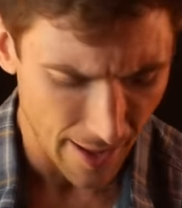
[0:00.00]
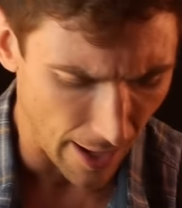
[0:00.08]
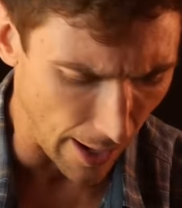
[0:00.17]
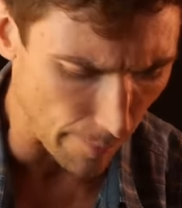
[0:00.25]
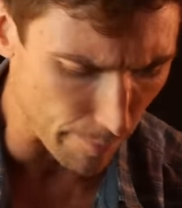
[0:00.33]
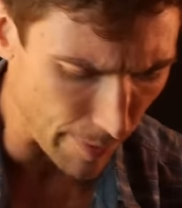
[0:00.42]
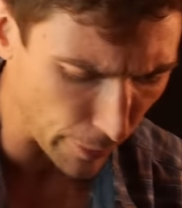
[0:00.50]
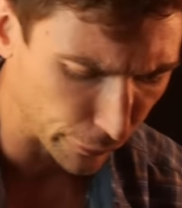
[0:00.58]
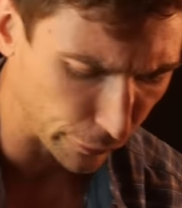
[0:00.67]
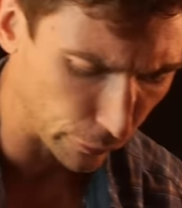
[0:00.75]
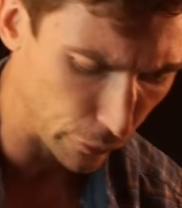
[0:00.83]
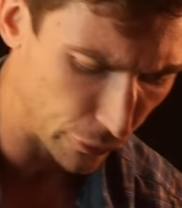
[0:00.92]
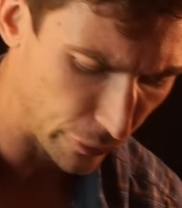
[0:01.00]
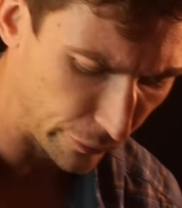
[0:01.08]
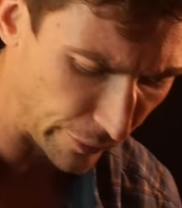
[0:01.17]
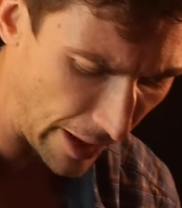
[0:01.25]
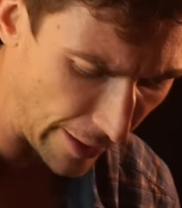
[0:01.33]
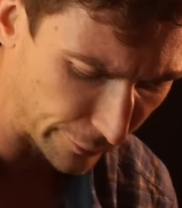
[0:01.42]
Um, Bear
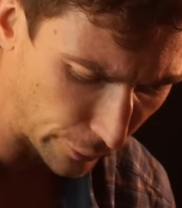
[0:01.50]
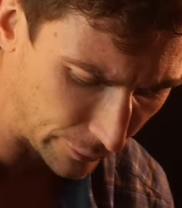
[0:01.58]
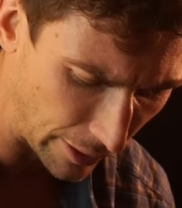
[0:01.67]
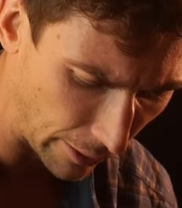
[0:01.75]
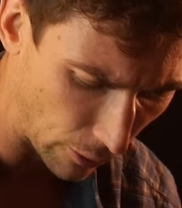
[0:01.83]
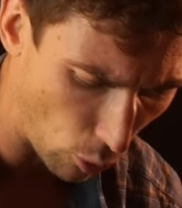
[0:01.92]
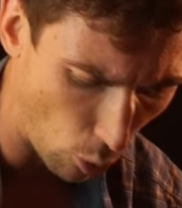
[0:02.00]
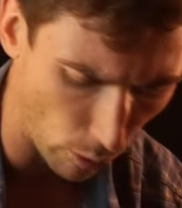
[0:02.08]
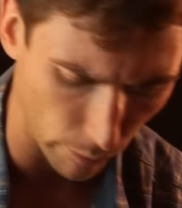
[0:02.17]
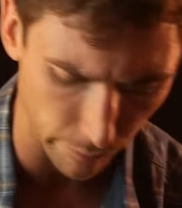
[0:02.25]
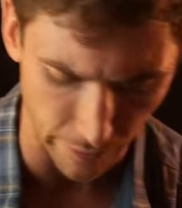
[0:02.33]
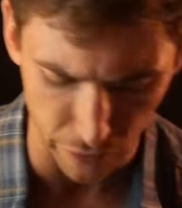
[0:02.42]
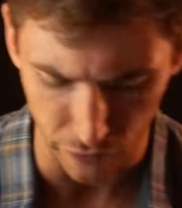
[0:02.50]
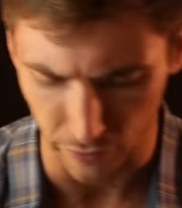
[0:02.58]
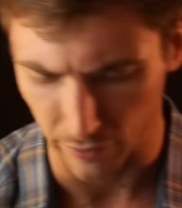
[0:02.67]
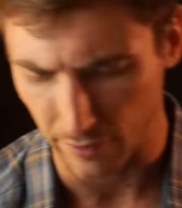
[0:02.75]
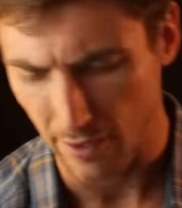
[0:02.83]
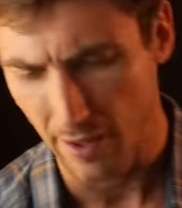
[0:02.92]
Solutions, Esoteric, Core
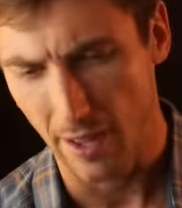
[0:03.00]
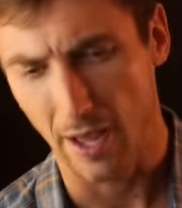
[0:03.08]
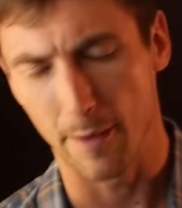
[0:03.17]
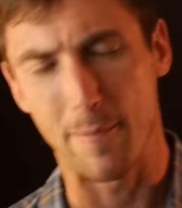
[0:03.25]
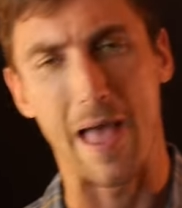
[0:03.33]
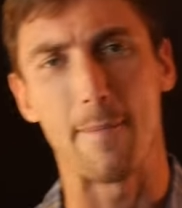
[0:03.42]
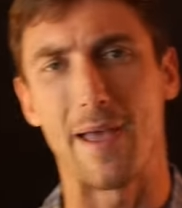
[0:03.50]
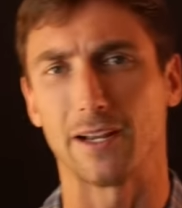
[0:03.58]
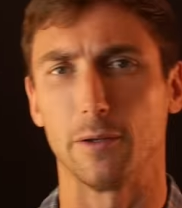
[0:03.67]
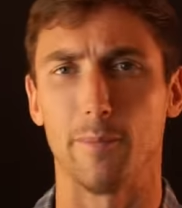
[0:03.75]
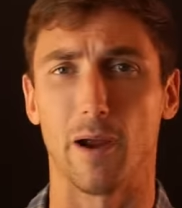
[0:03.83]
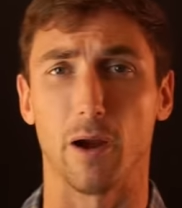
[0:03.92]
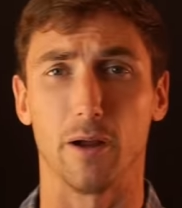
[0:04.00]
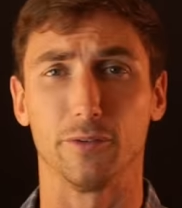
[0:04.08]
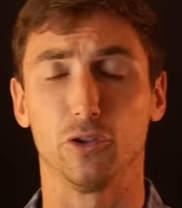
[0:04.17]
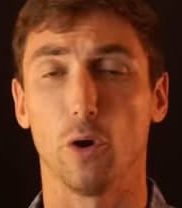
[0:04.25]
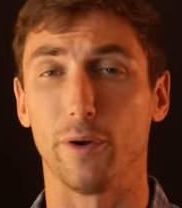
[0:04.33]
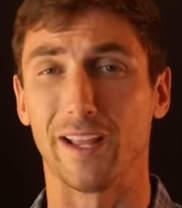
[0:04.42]
Vision, uh, Pat
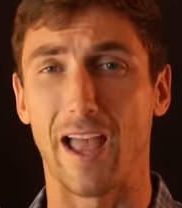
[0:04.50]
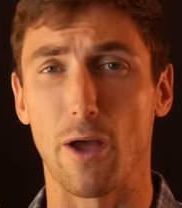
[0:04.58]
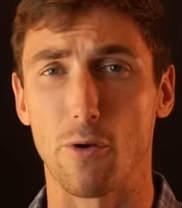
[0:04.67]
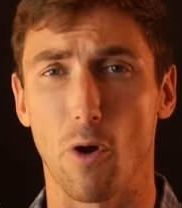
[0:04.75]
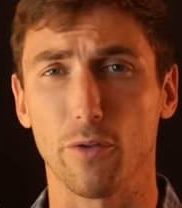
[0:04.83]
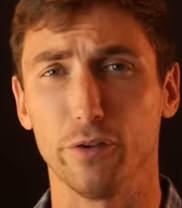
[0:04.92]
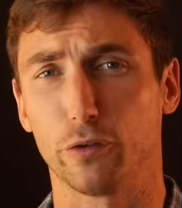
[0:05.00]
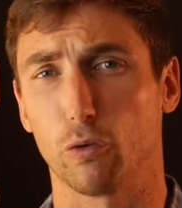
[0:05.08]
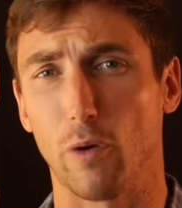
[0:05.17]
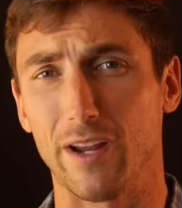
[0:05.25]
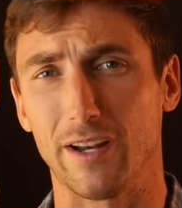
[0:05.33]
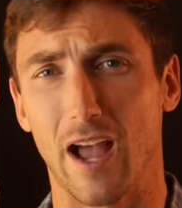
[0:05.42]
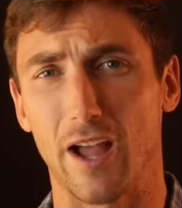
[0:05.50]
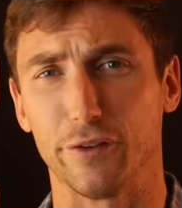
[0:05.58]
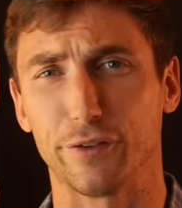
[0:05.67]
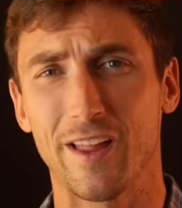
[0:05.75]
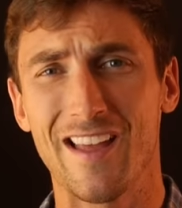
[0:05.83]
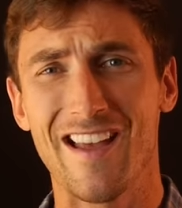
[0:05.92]
McNamara, Tony Cowden, all these great
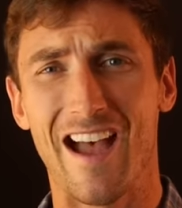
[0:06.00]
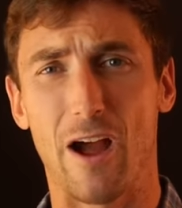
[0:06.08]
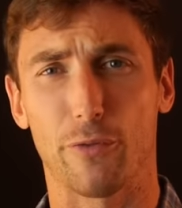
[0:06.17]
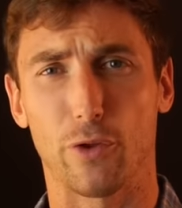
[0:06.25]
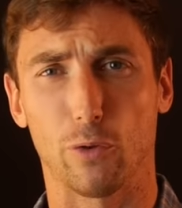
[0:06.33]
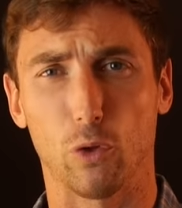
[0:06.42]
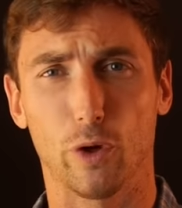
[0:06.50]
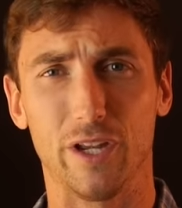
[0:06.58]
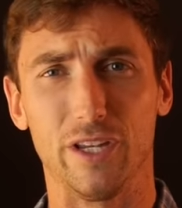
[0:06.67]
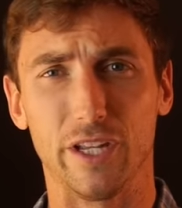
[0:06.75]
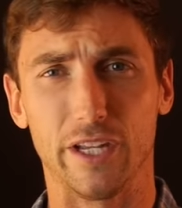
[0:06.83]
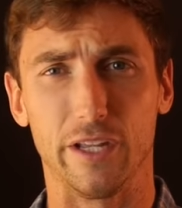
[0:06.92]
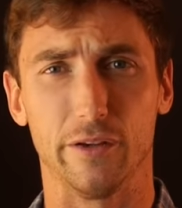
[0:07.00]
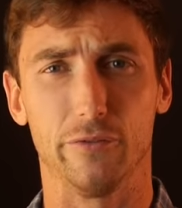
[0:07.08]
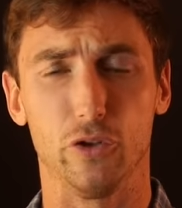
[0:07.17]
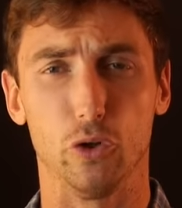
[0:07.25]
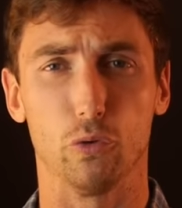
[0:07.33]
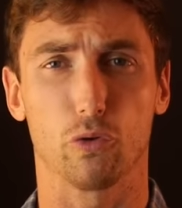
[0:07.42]
guys out there looking to
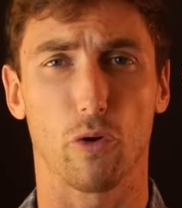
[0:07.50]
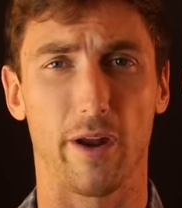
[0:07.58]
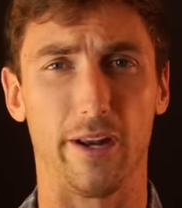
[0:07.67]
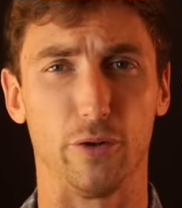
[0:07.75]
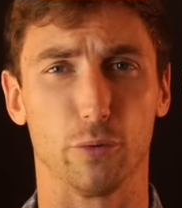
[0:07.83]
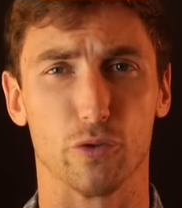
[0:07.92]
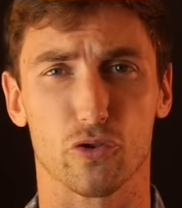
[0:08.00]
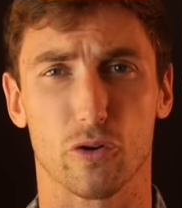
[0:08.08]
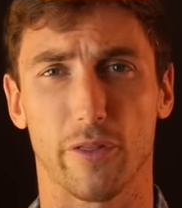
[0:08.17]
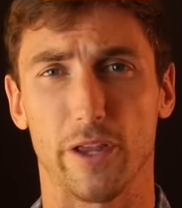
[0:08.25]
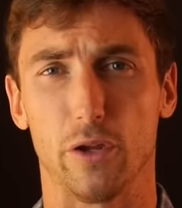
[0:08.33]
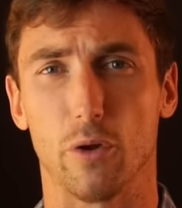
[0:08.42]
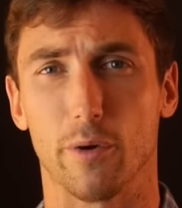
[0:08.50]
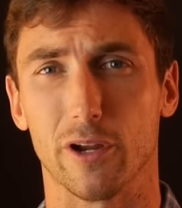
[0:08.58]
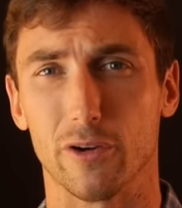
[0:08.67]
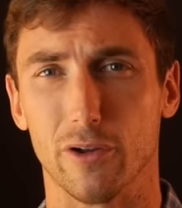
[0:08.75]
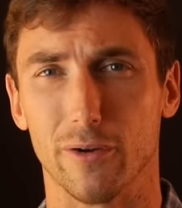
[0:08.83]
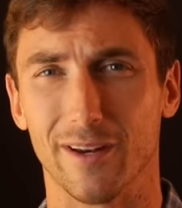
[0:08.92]
give you training to ensure that you know what
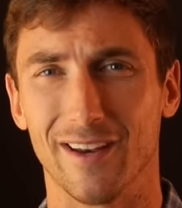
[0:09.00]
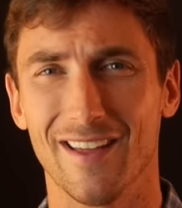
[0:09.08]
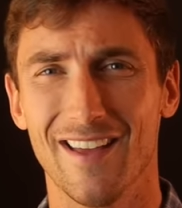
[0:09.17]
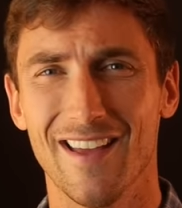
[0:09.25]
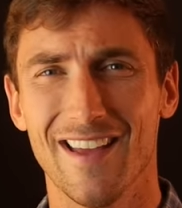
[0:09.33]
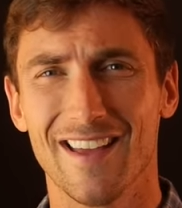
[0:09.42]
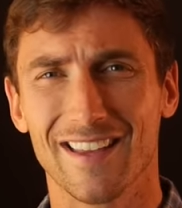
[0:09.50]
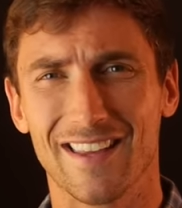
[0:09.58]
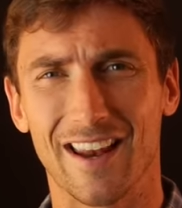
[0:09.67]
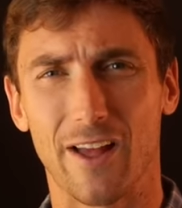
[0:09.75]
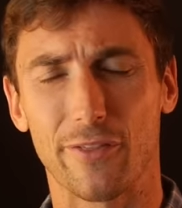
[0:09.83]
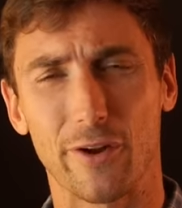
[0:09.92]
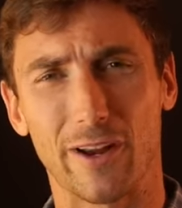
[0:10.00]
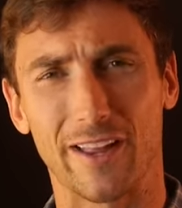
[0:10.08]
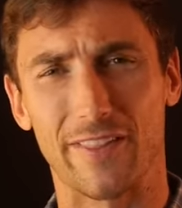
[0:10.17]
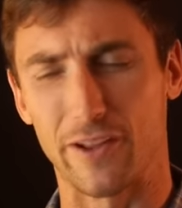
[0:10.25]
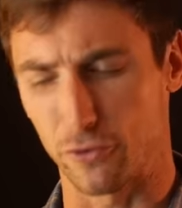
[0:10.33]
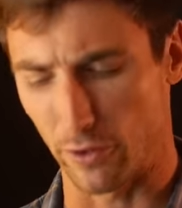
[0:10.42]
you're doing. Get out there and
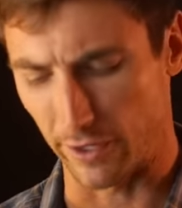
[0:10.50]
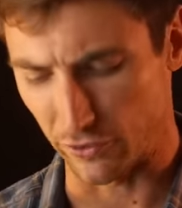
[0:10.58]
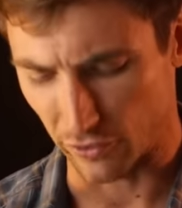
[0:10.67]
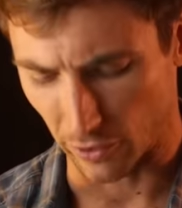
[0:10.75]
get that training,